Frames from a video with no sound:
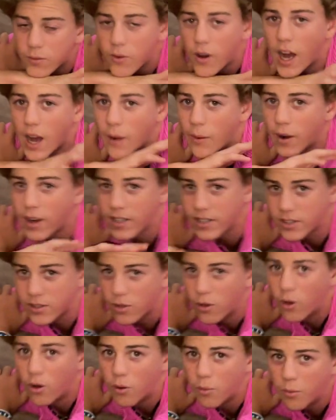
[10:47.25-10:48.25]
Well, I watched
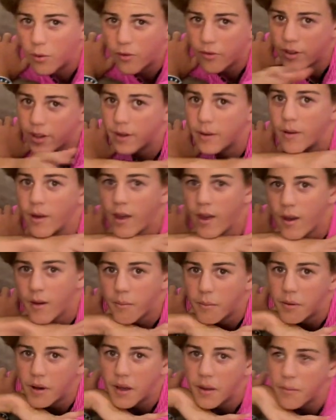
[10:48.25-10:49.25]
the whole movie,
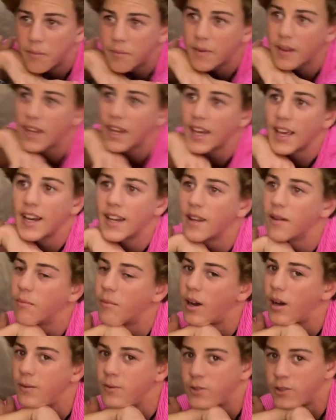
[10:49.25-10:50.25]
but Katie and
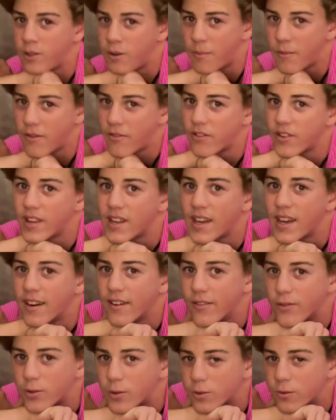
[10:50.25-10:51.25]
Mom joined me for the
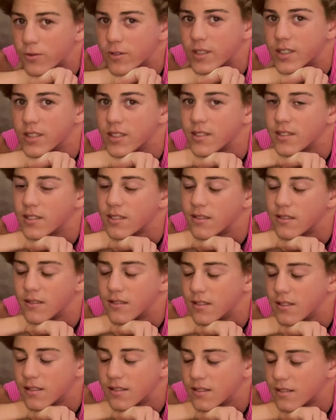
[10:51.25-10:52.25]
end of Cool Runnings, and
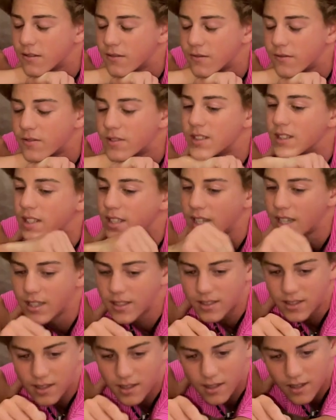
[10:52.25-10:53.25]
it's
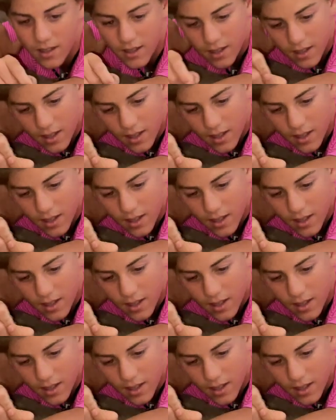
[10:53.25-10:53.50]
such a good